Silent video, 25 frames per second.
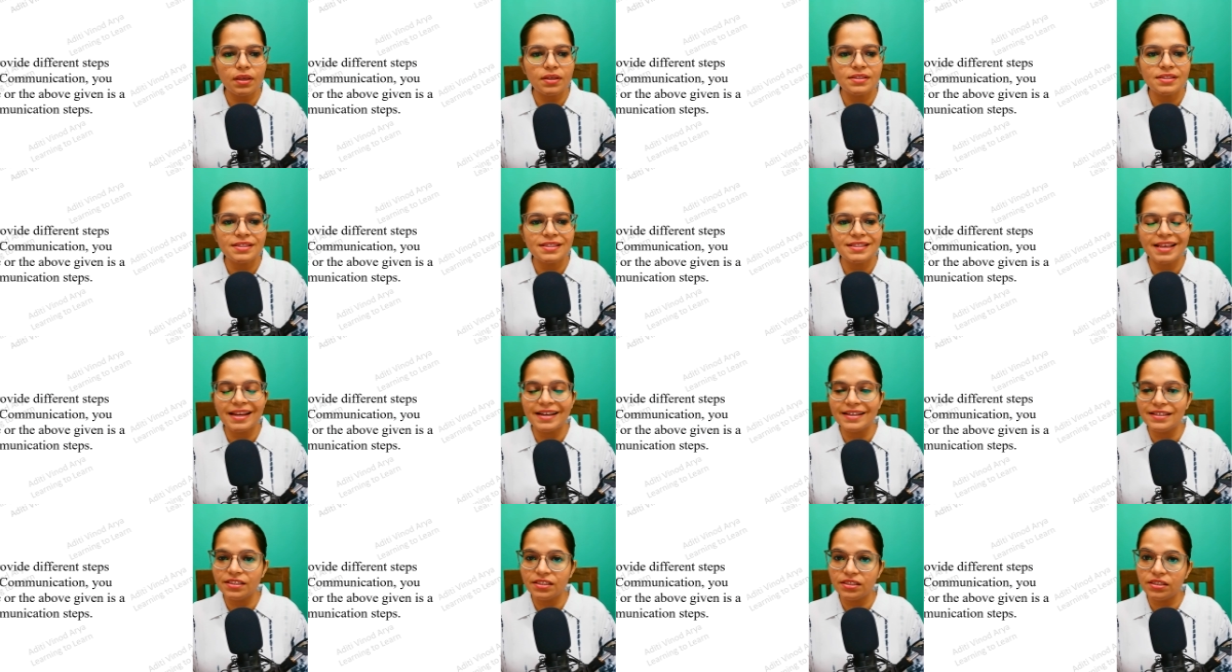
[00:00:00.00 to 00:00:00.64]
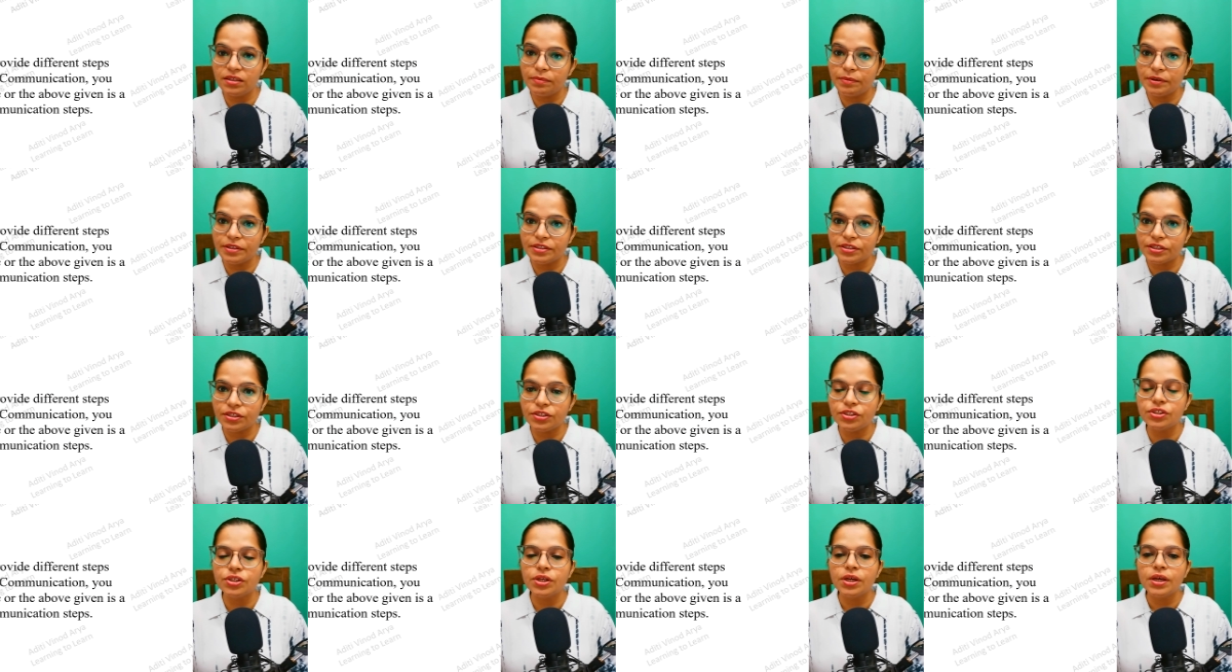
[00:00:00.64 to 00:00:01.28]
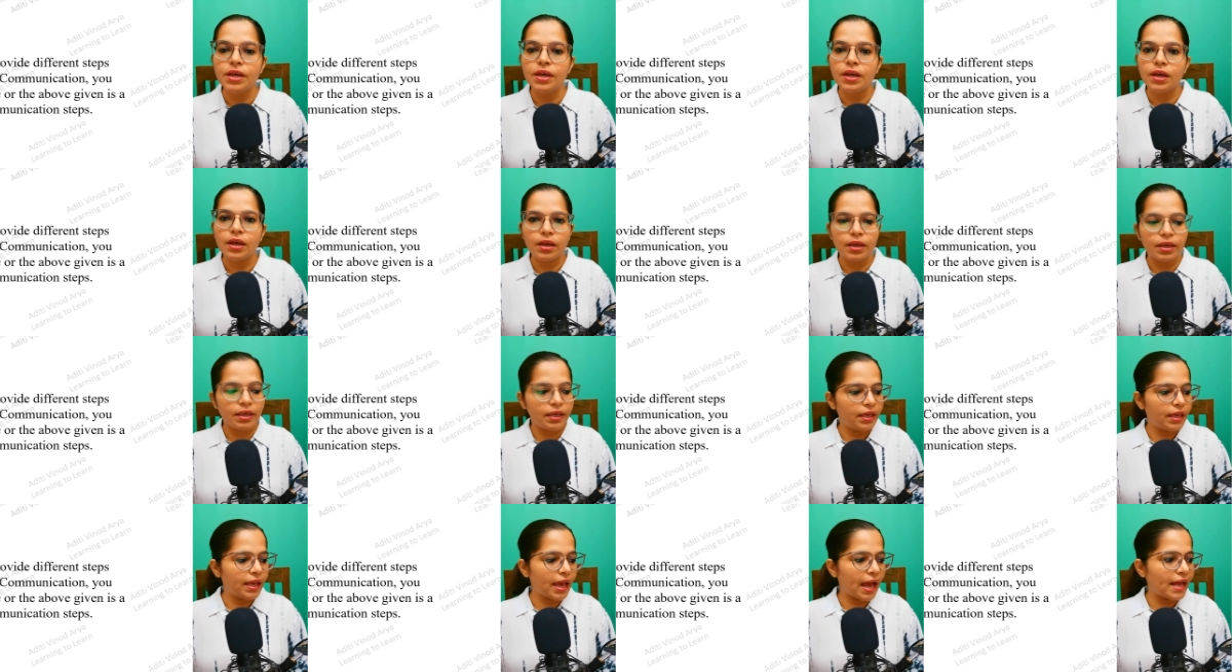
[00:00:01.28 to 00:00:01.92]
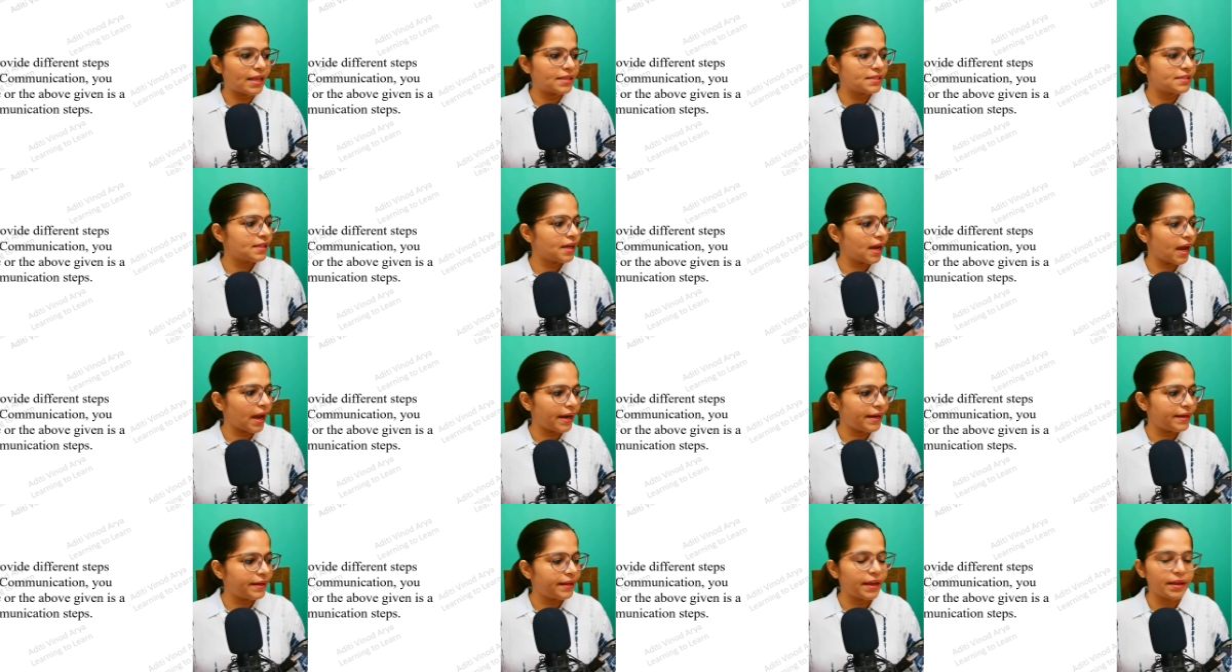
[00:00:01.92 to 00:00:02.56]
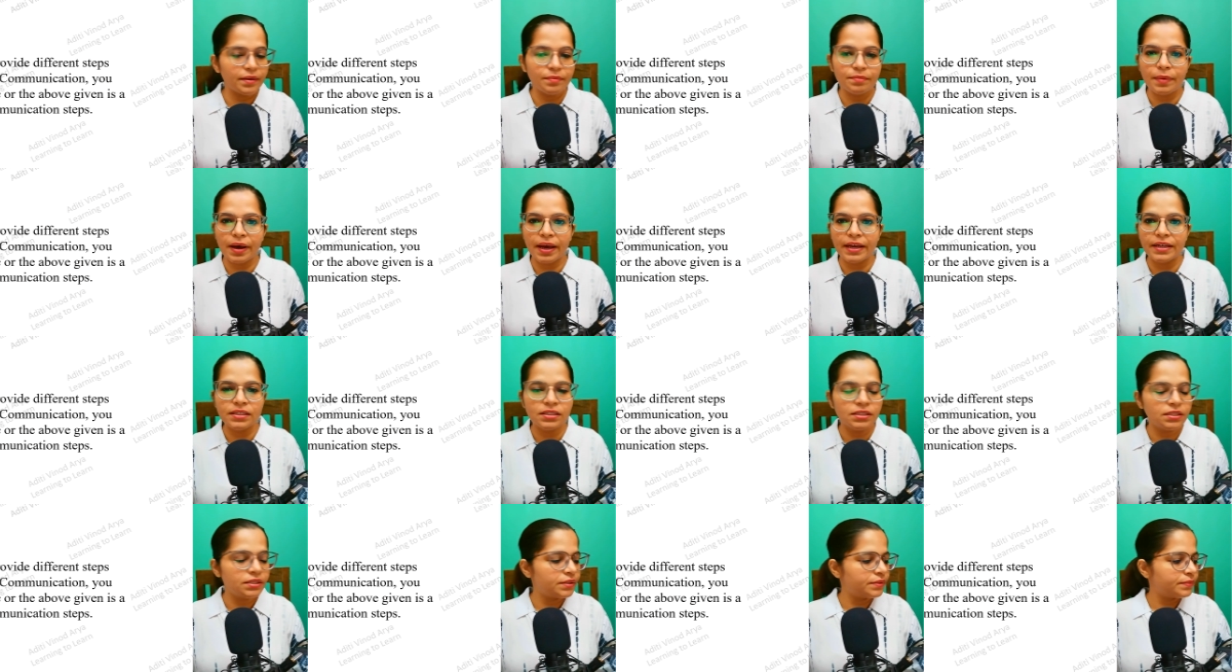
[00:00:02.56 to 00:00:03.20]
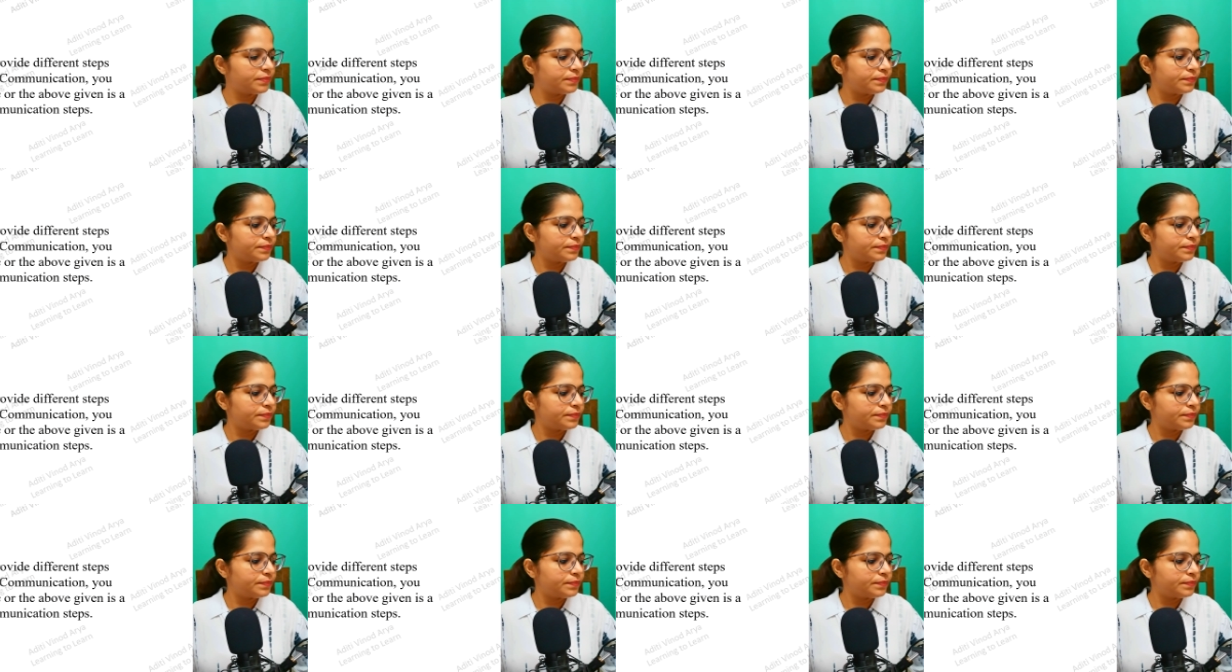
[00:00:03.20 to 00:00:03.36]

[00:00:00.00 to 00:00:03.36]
sends the message he has the idea in mind